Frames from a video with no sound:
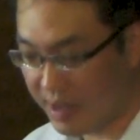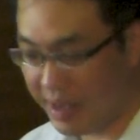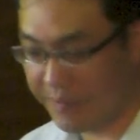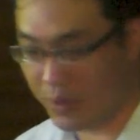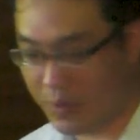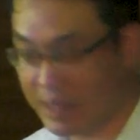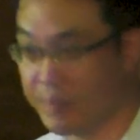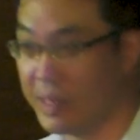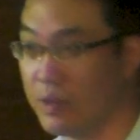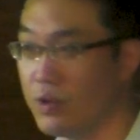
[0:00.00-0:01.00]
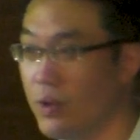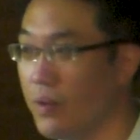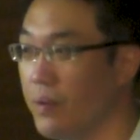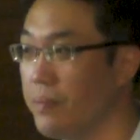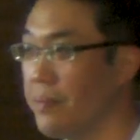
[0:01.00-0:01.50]
INF2 has been
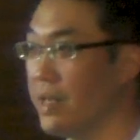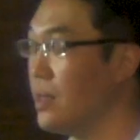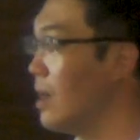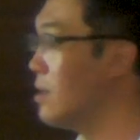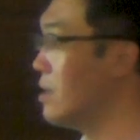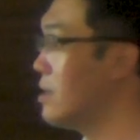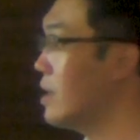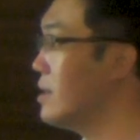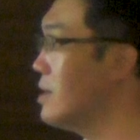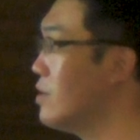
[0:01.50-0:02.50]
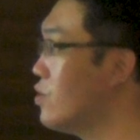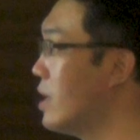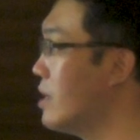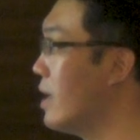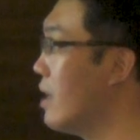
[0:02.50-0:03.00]
shown based on the
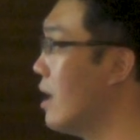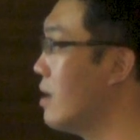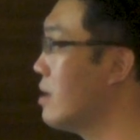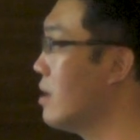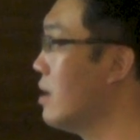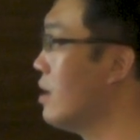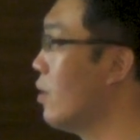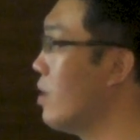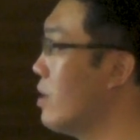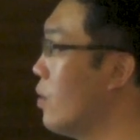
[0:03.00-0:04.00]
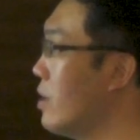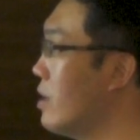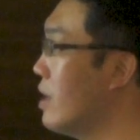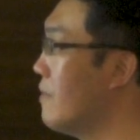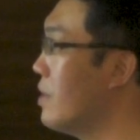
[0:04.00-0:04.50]
TCGA data. When
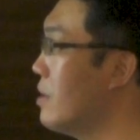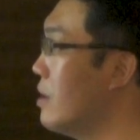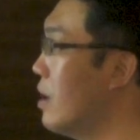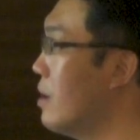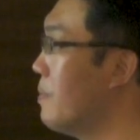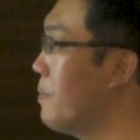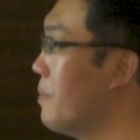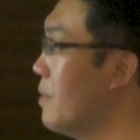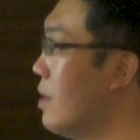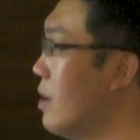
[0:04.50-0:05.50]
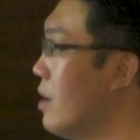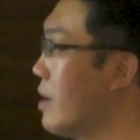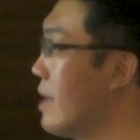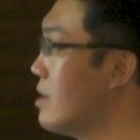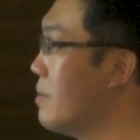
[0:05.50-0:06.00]
the liver
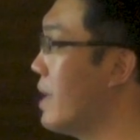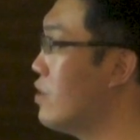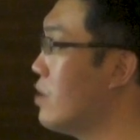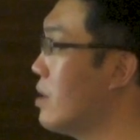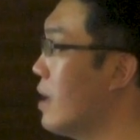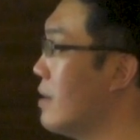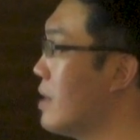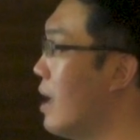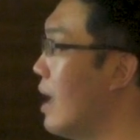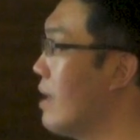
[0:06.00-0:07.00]
cancer patient has a